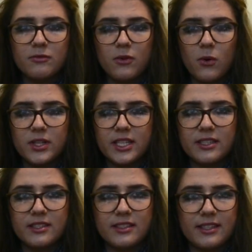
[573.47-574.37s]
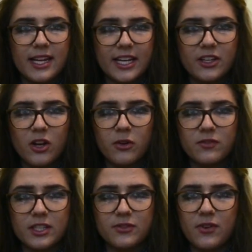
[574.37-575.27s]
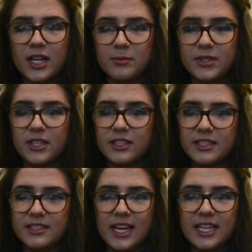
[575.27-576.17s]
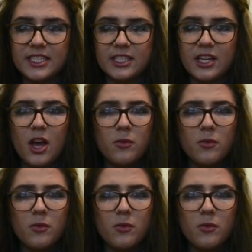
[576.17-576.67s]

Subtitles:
for audiences to take note of this throughout the production stages,